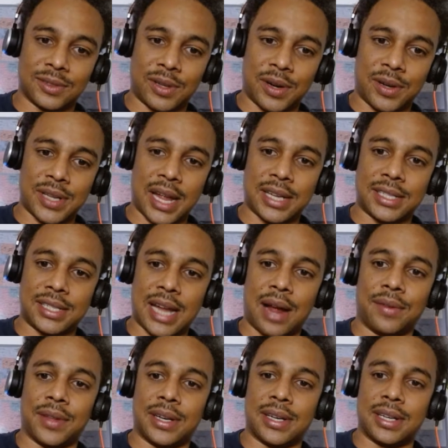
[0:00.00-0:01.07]
There's that
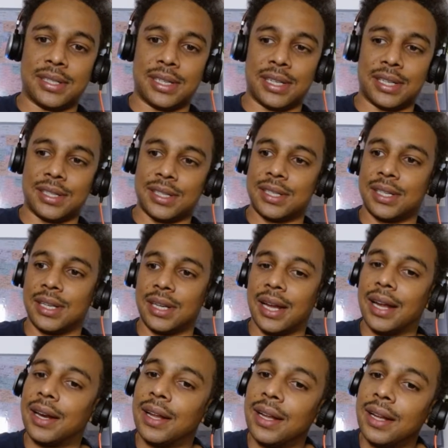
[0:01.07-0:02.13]
sound that doesn't exist
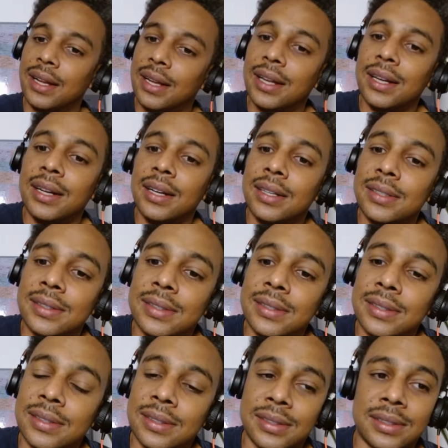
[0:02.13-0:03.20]
again.
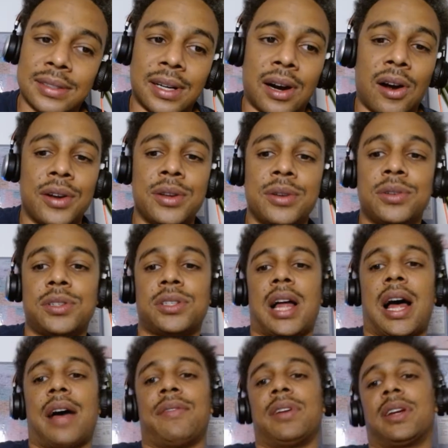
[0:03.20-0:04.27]
All you
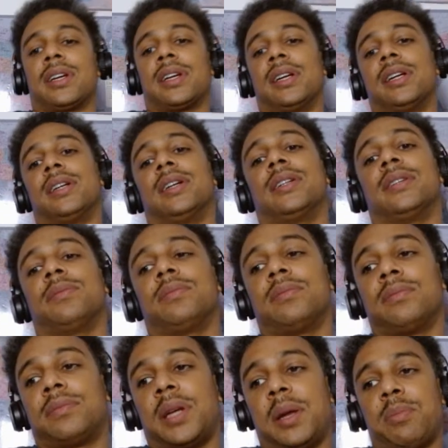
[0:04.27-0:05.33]
Slavic
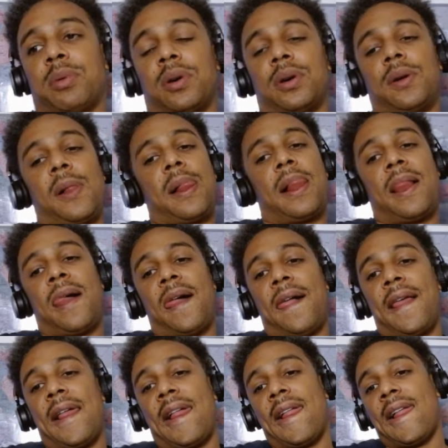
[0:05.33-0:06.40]
people,
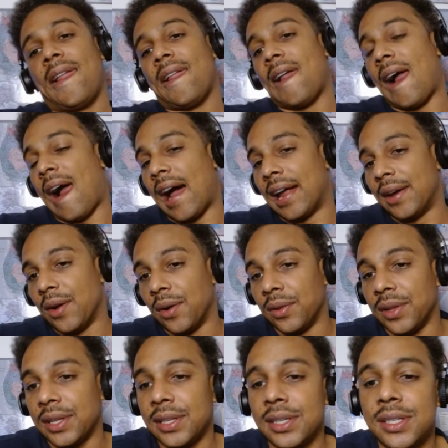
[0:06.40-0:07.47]
I know
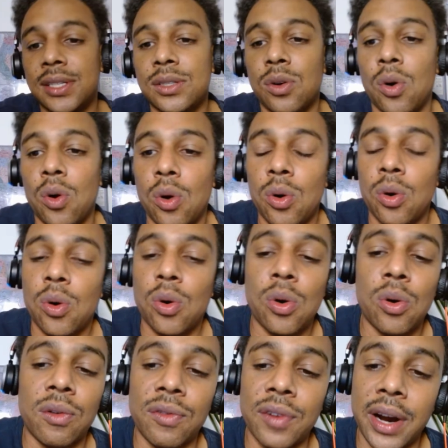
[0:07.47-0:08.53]
that this is
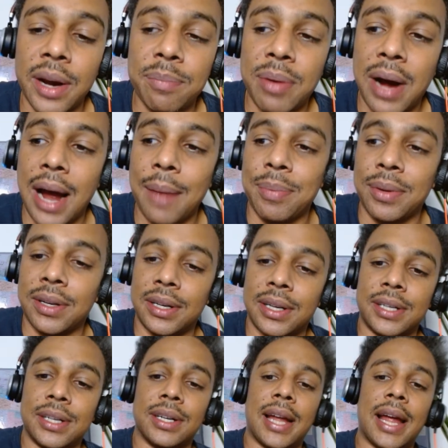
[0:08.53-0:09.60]
very popular
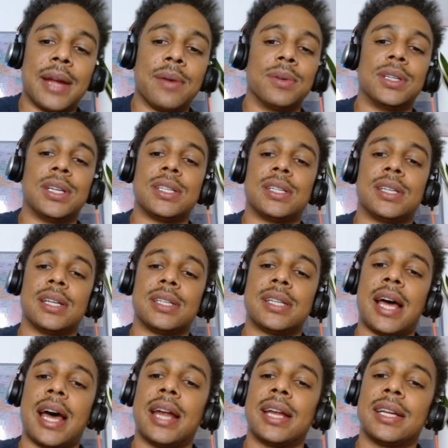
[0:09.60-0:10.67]
in your languages. Does
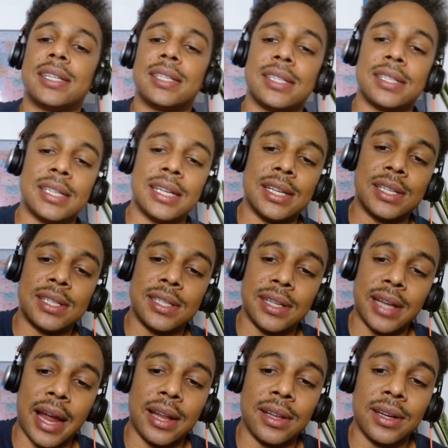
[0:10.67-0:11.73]
not exist.
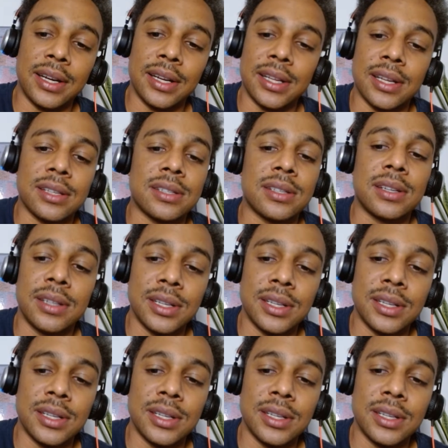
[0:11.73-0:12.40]
Like, look at this.